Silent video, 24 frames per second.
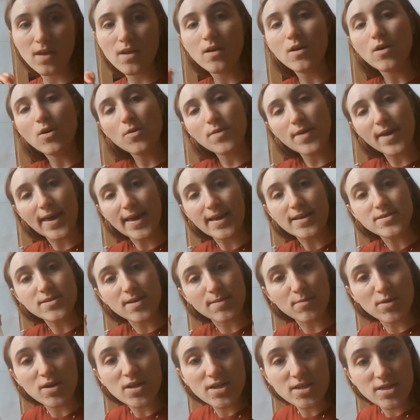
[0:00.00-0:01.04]
Okay, so
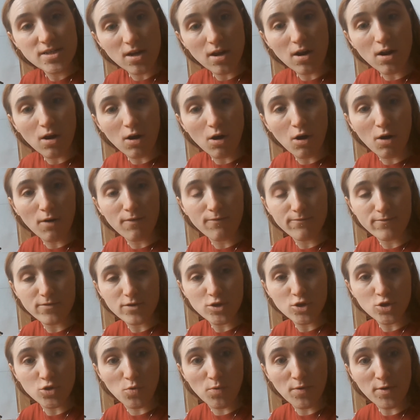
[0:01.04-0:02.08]
I'm going to start off
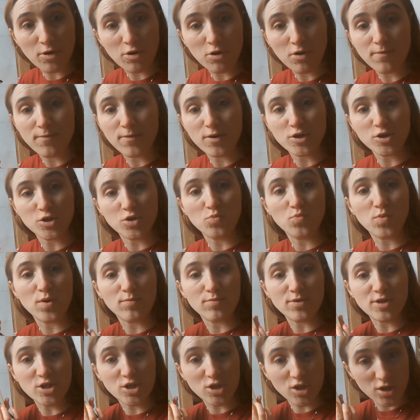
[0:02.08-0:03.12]
showing you a version where
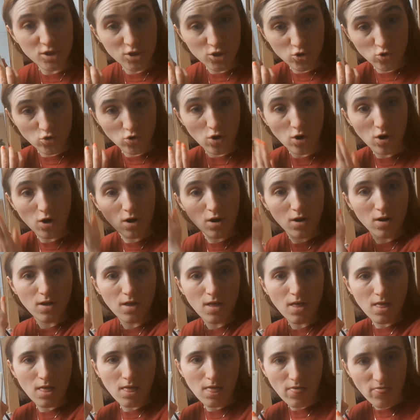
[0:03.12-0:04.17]
we just draw
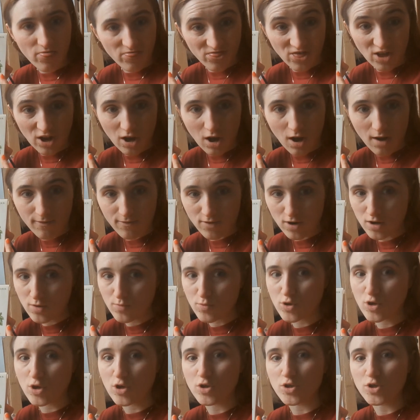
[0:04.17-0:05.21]
the cover.
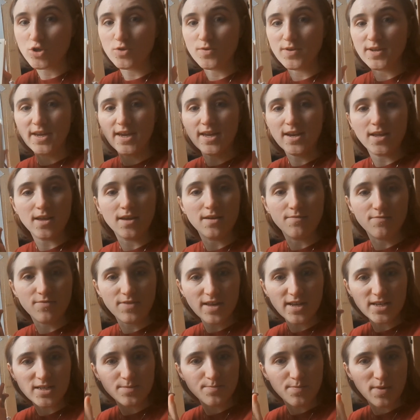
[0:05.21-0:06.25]
We're not doing any of
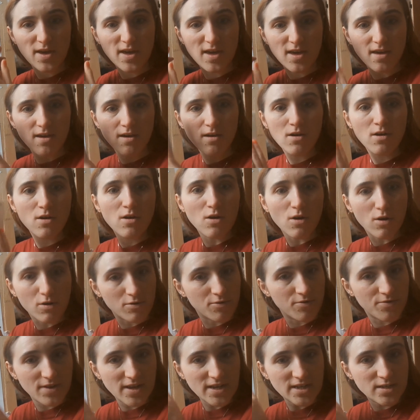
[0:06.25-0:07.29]
this bit or
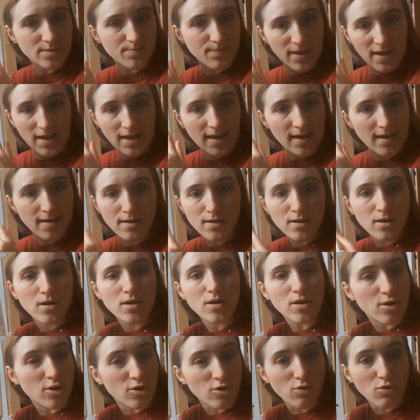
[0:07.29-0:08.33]
this bit.
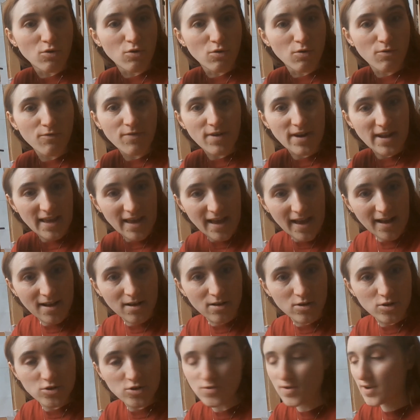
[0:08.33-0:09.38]
No funny
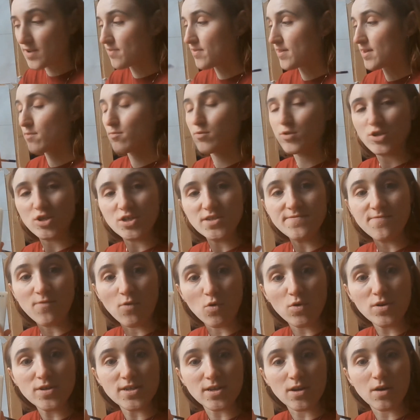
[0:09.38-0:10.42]
angles or anything, we're just
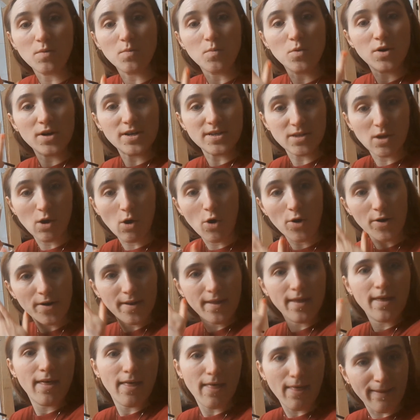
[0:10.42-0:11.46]
focusing on what is on
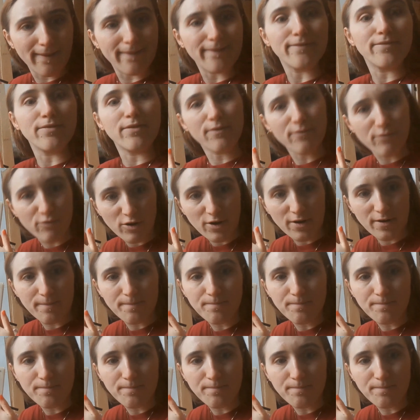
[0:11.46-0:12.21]
the front.